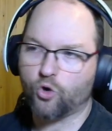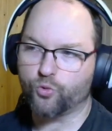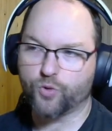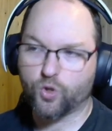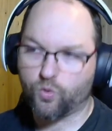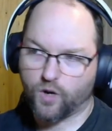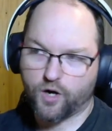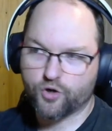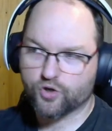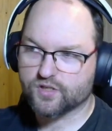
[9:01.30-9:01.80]

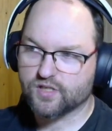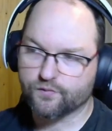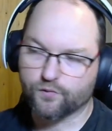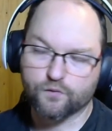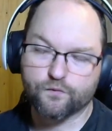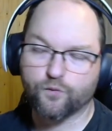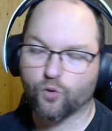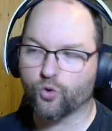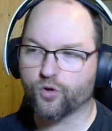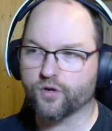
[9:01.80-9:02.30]
requires
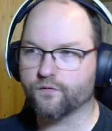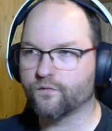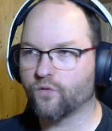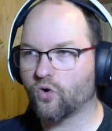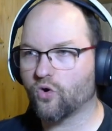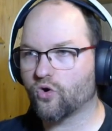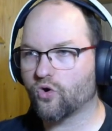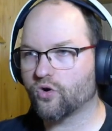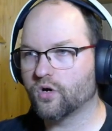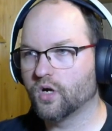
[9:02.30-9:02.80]
level
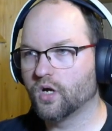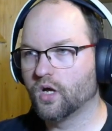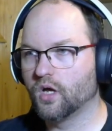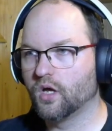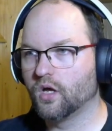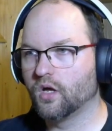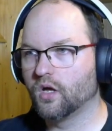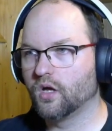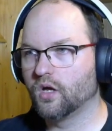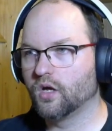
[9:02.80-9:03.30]
44,
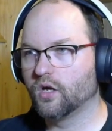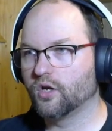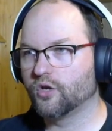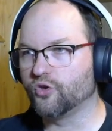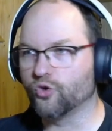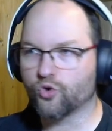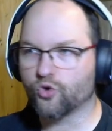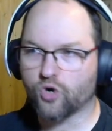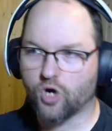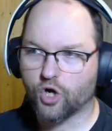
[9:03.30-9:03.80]

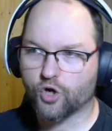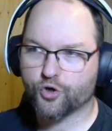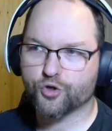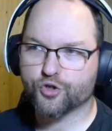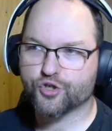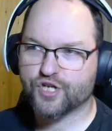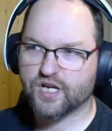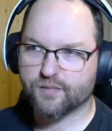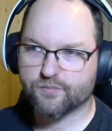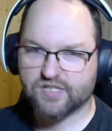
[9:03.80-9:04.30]
your other
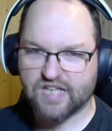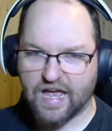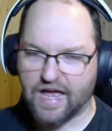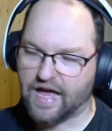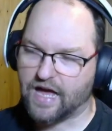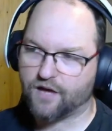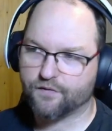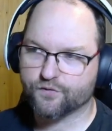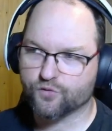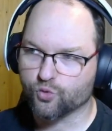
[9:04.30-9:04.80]
gems
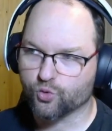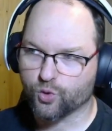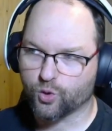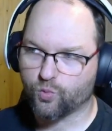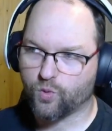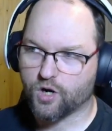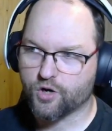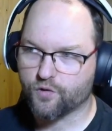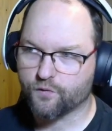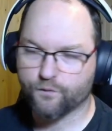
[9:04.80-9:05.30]
have to
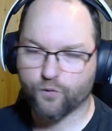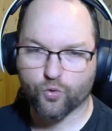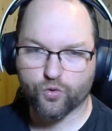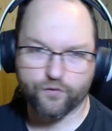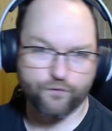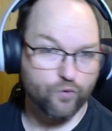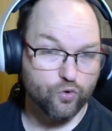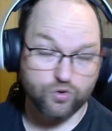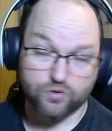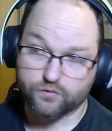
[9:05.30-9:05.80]
require
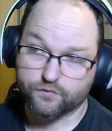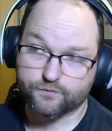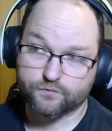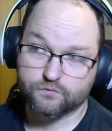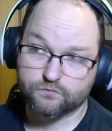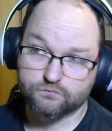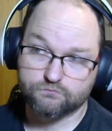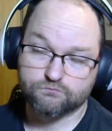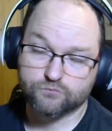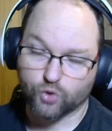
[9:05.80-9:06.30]
44 or
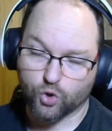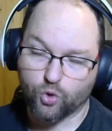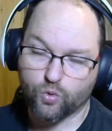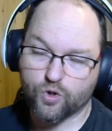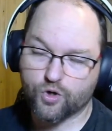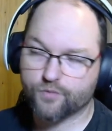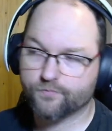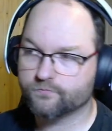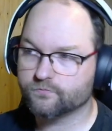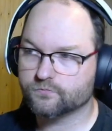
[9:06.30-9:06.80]

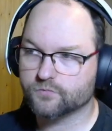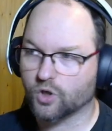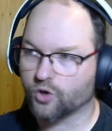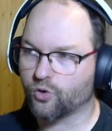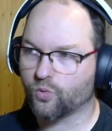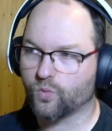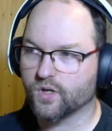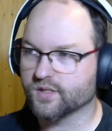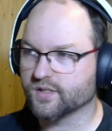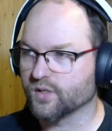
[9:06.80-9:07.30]
lower,
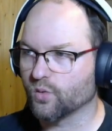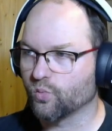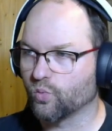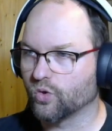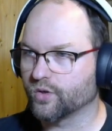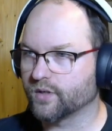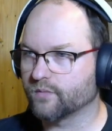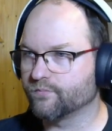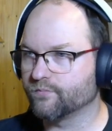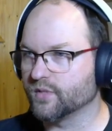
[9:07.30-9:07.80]
otherwise they
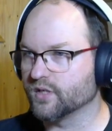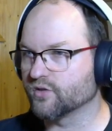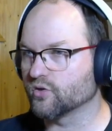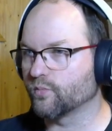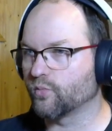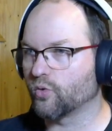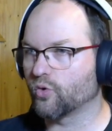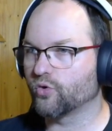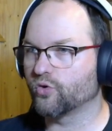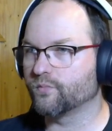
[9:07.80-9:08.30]
won't be
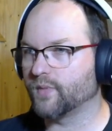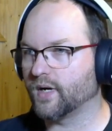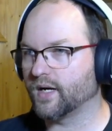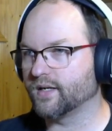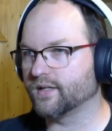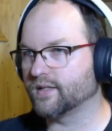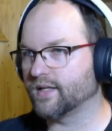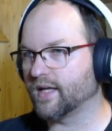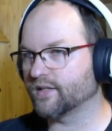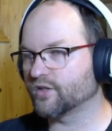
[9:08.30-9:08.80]
supported
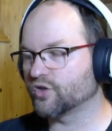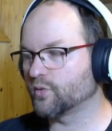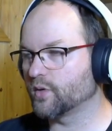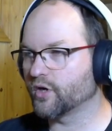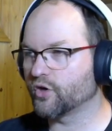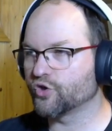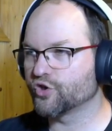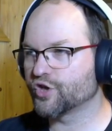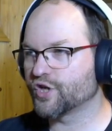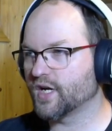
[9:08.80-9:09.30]
by that
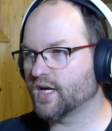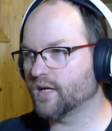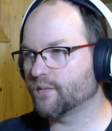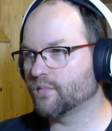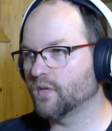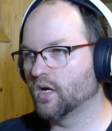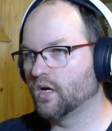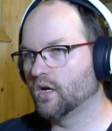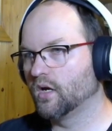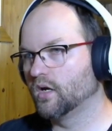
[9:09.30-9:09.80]
trigger
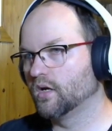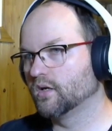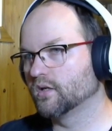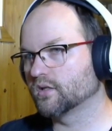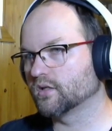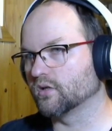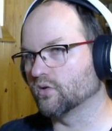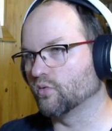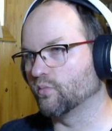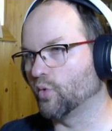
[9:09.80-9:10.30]
gem.
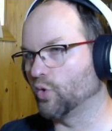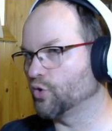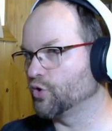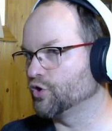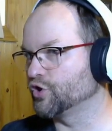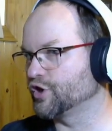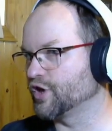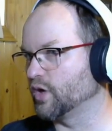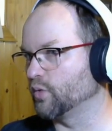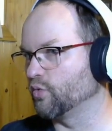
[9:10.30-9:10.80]
So
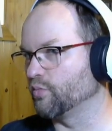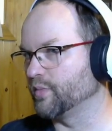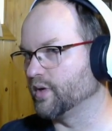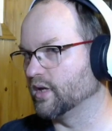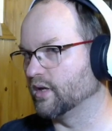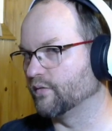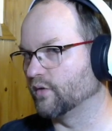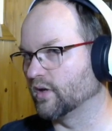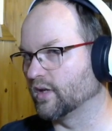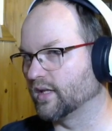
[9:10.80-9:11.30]
Molten Shell would
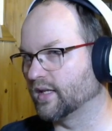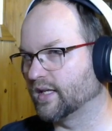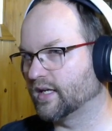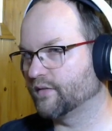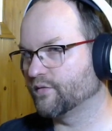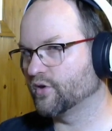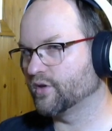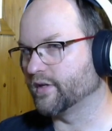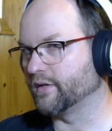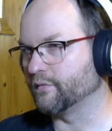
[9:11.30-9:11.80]
be level
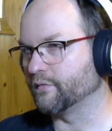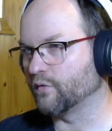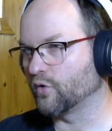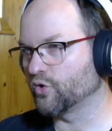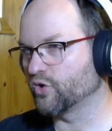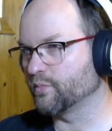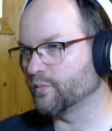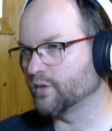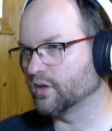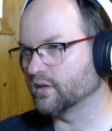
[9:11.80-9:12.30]
11 and
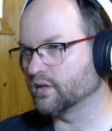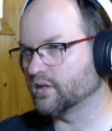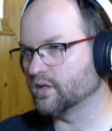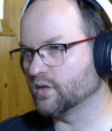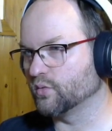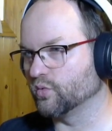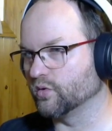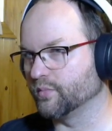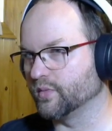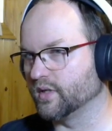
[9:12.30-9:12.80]

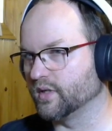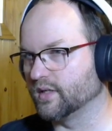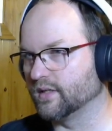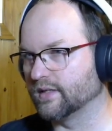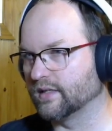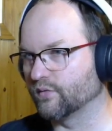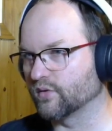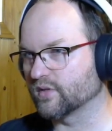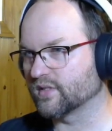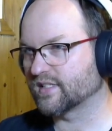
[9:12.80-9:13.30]
Vulnerability would
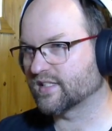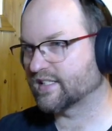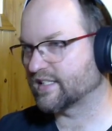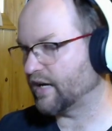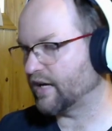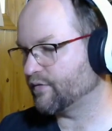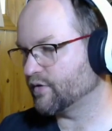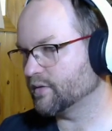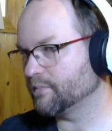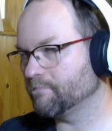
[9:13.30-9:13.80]
be level
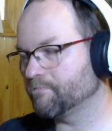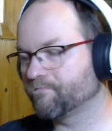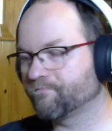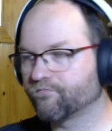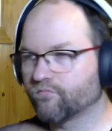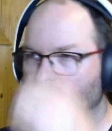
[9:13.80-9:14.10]
7.